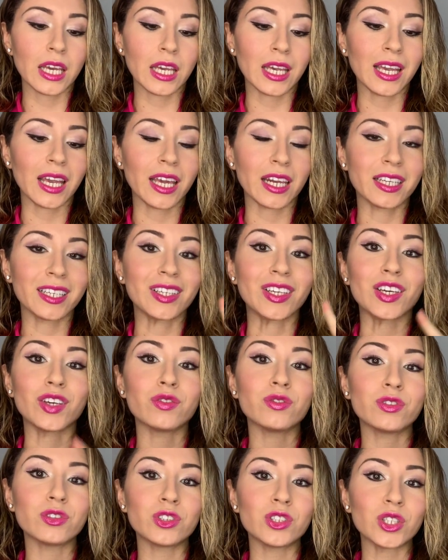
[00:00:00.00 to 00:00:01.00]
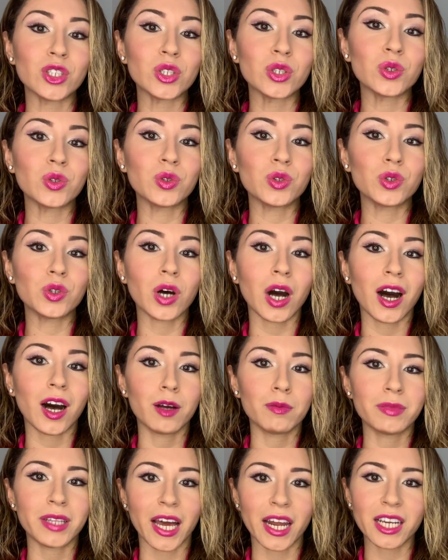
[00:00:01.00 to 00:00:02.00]
It gives you
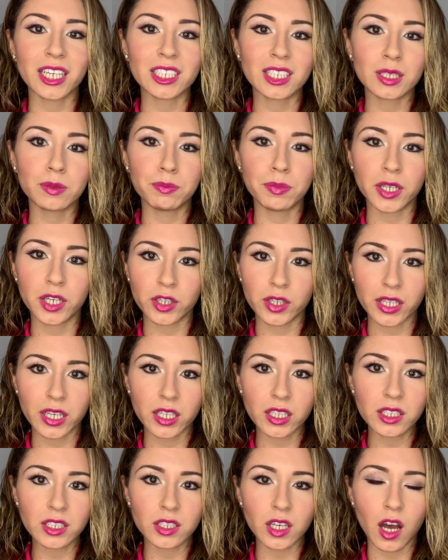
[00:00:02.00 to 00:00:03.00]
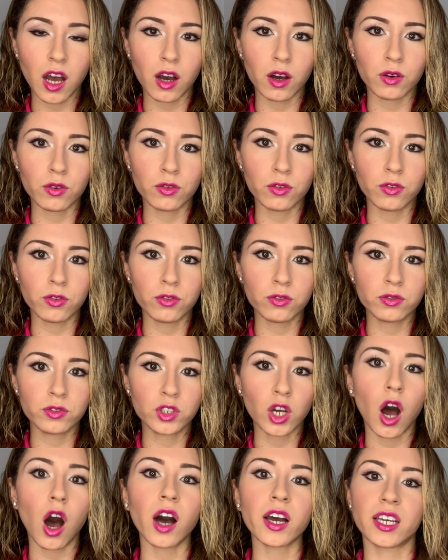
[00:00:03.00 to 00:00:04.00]
um, that experience of
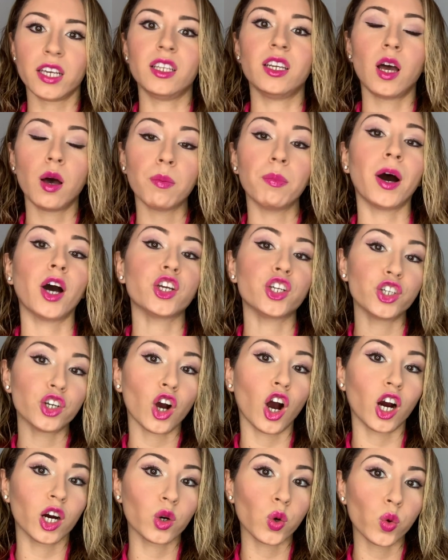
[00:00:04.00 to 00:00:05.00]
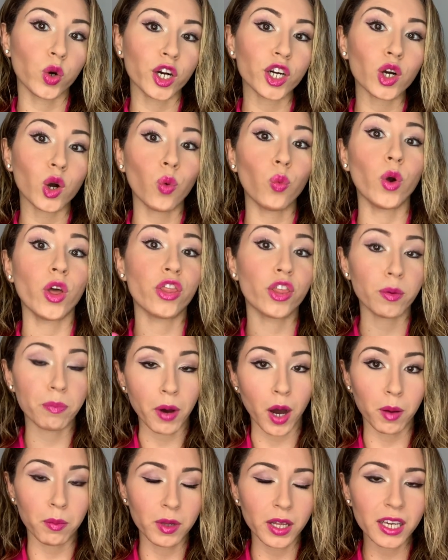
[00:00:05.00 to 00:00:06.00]
talking about your artwork with the
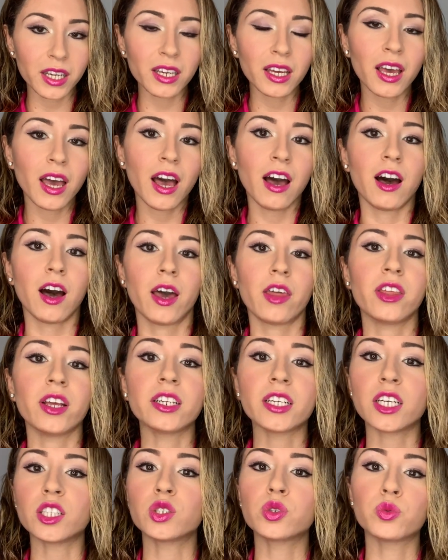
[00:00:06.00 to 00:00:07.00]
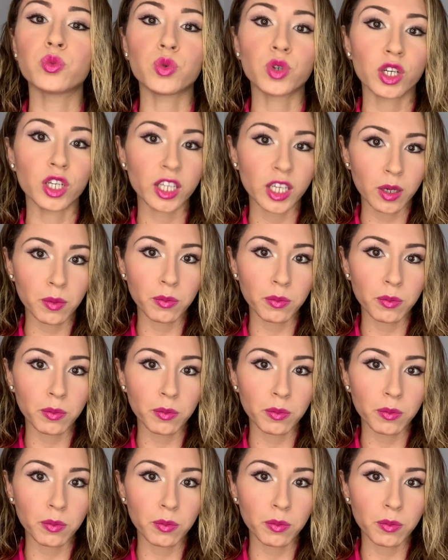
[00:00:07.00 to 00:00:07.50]
public. I think that's really